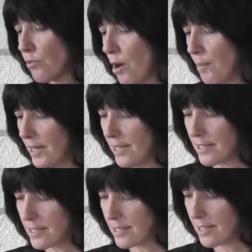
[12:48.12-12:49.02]

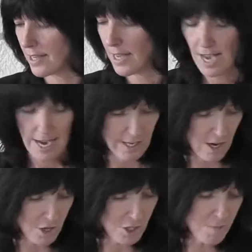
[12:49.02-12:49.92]
grommets are
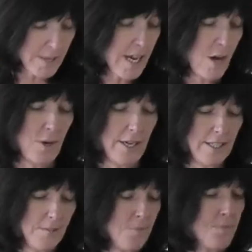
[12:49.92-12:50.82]
going to be
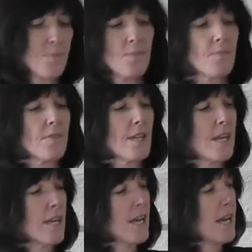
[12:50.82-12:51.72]
going
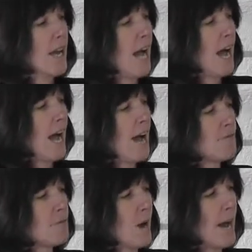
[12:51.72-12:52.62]

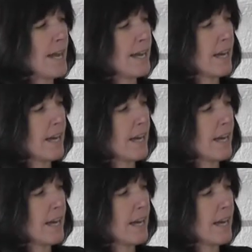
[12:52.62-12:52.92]
halfway